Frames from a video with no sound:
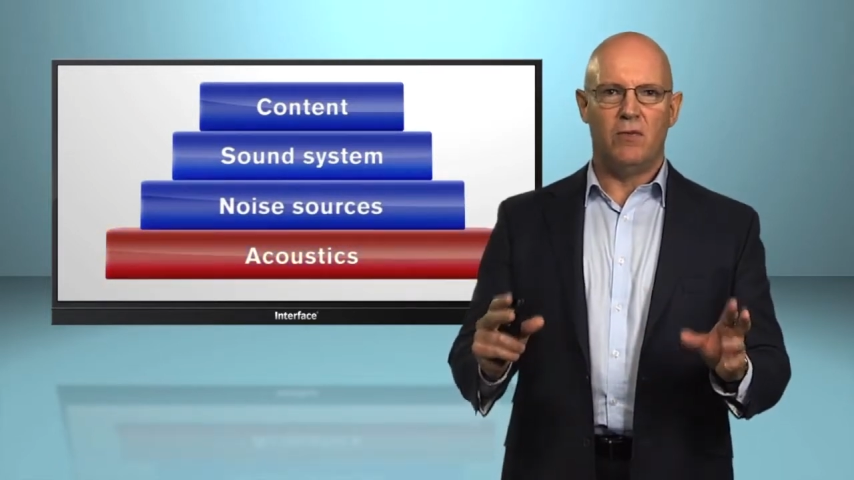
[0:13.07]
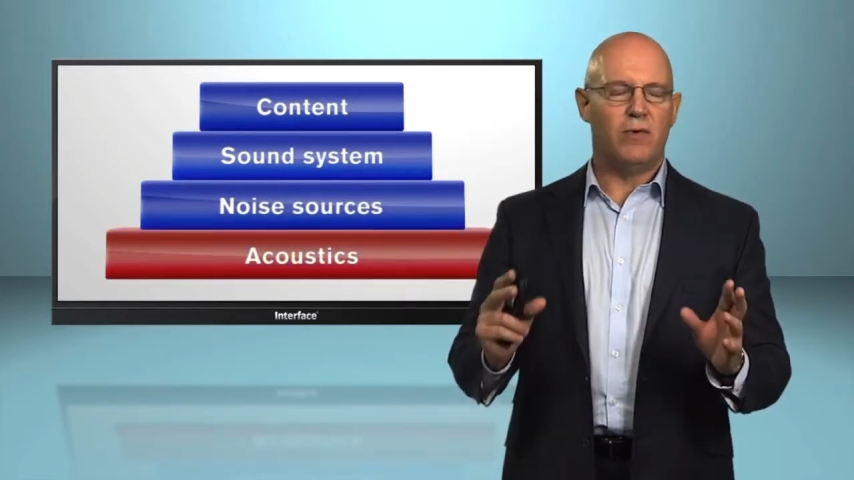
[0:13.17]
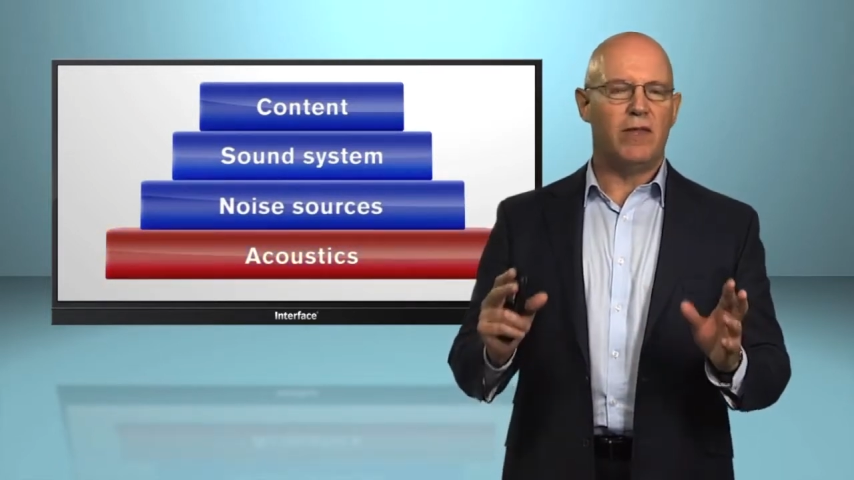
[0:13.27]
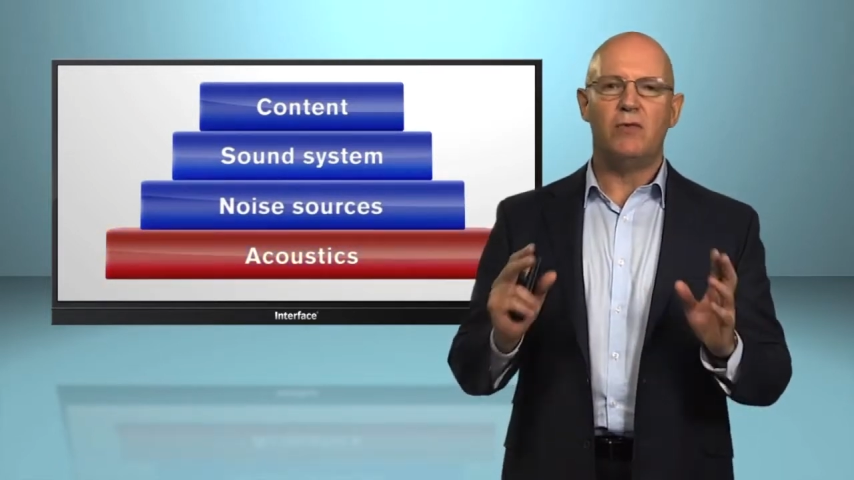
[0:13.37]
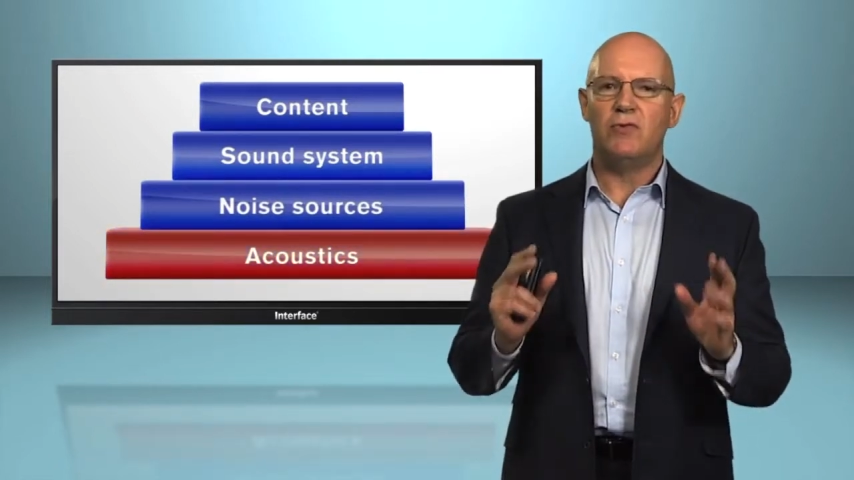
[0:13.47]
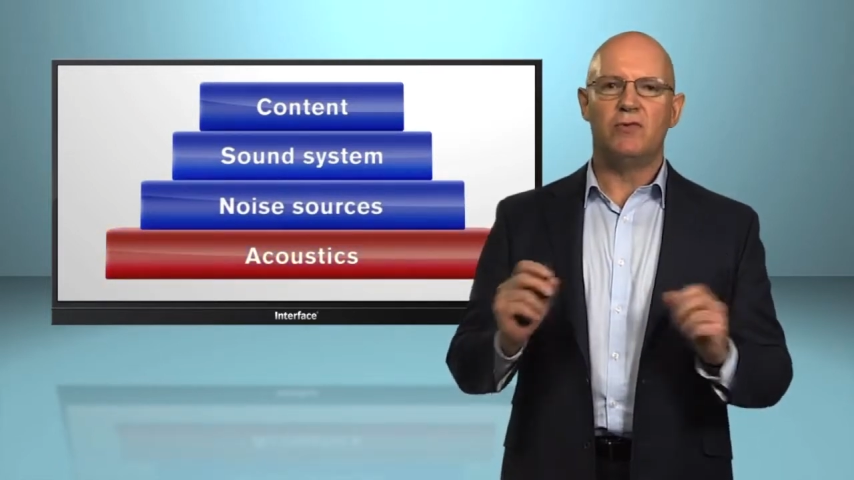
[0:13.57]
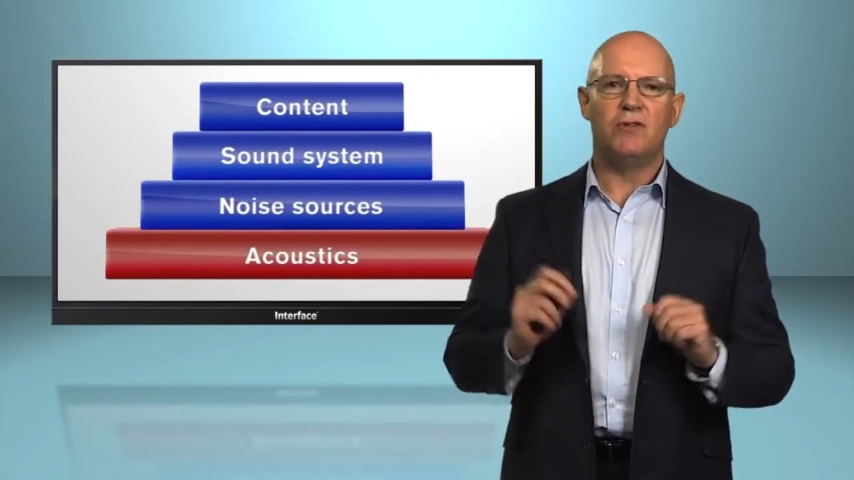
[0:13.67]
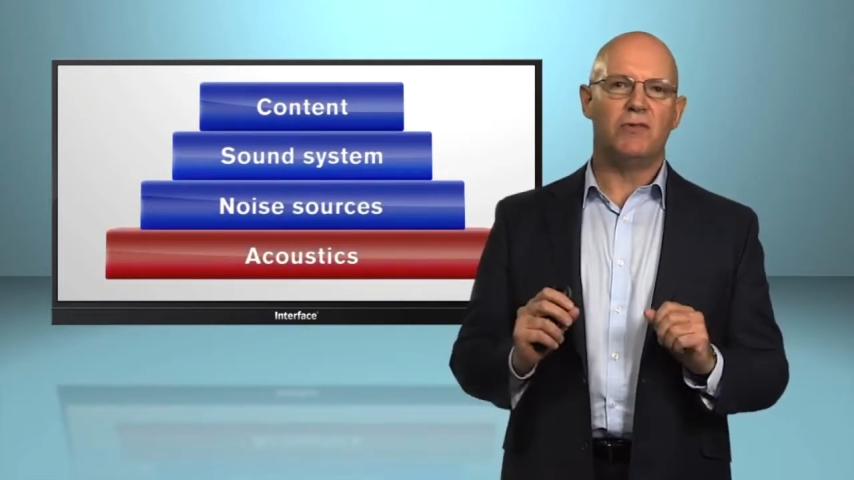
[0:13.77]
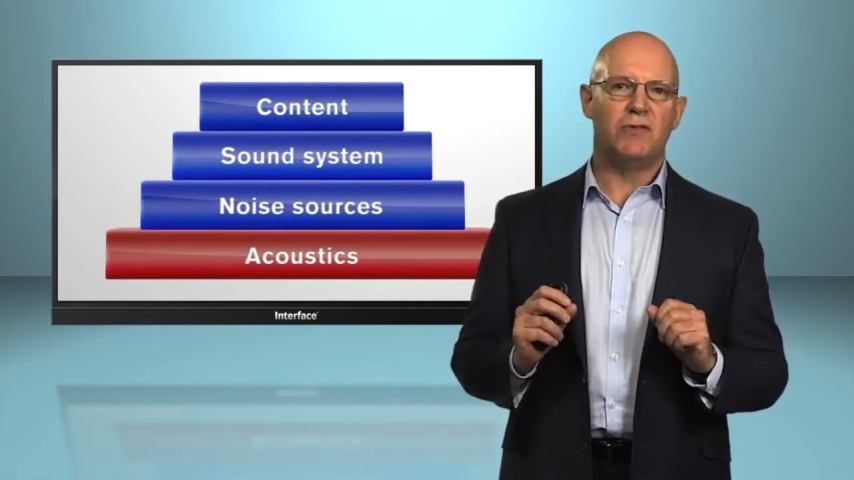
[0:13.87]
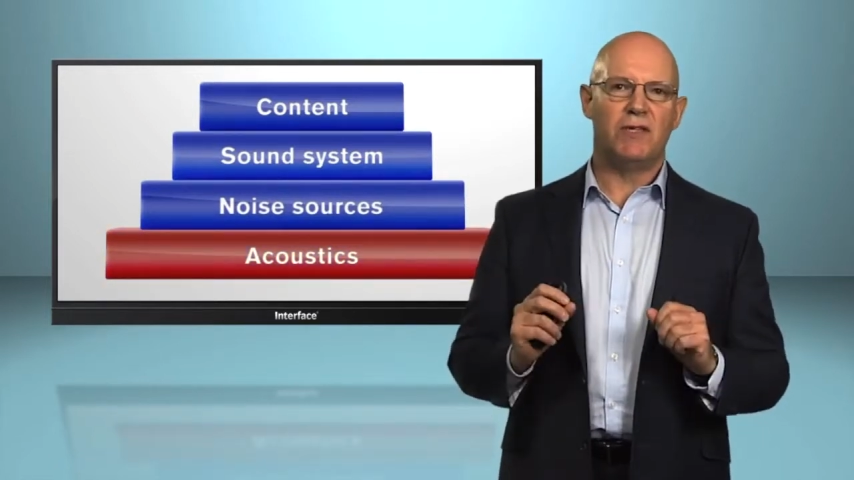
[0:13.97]
Without good
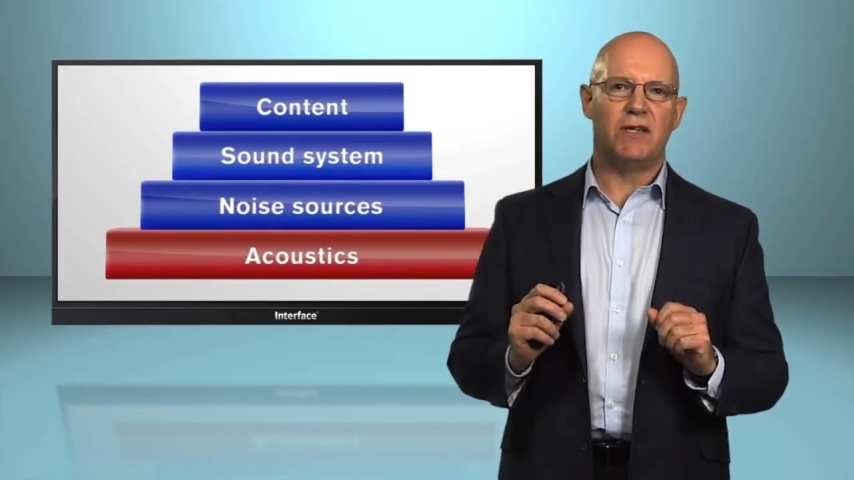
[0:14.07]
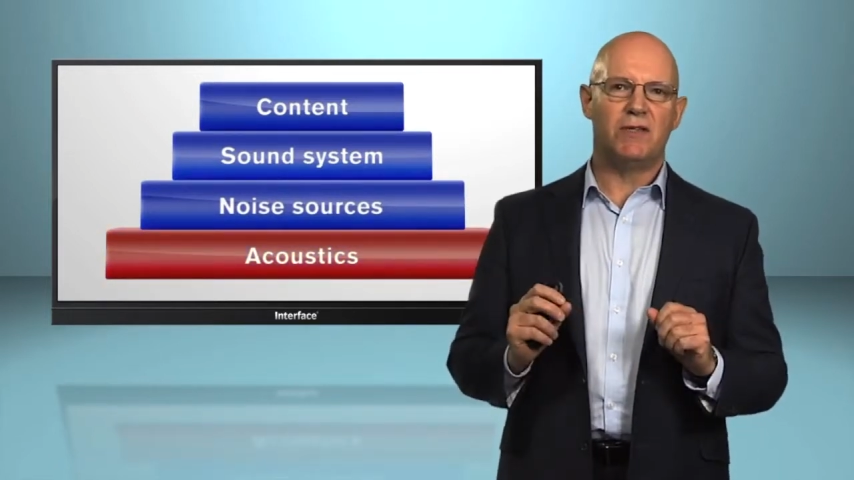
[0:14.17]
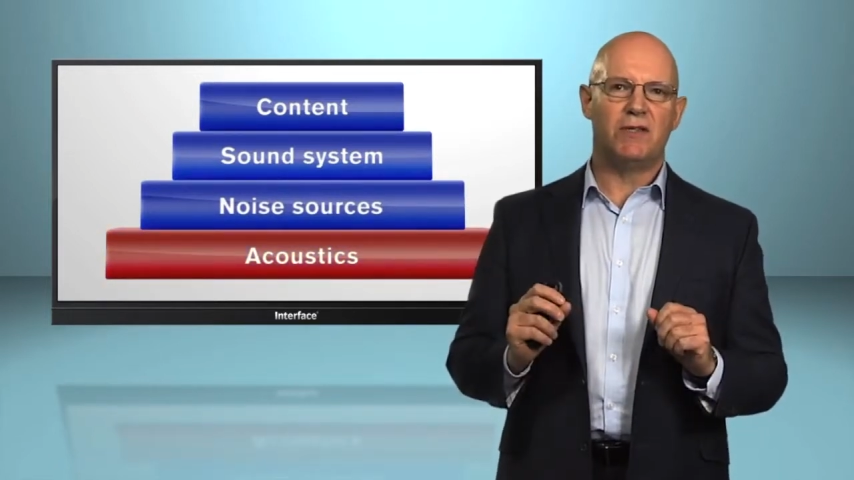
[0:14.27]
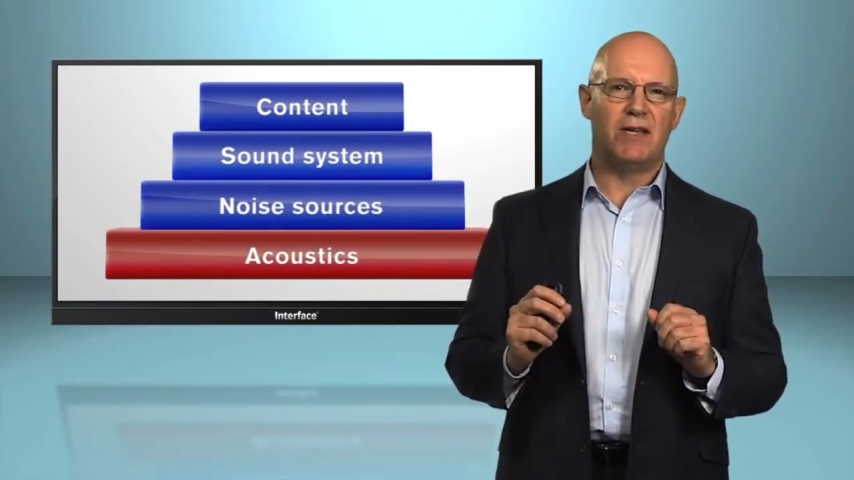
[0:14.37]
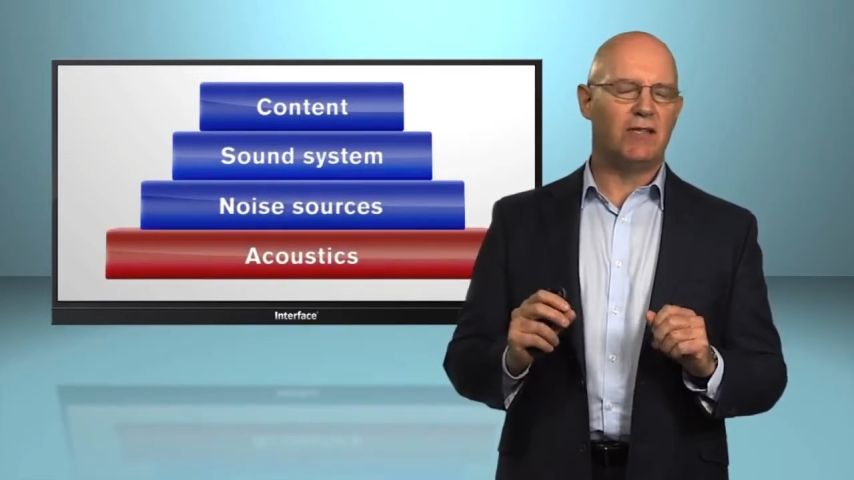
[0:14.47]
acoustics,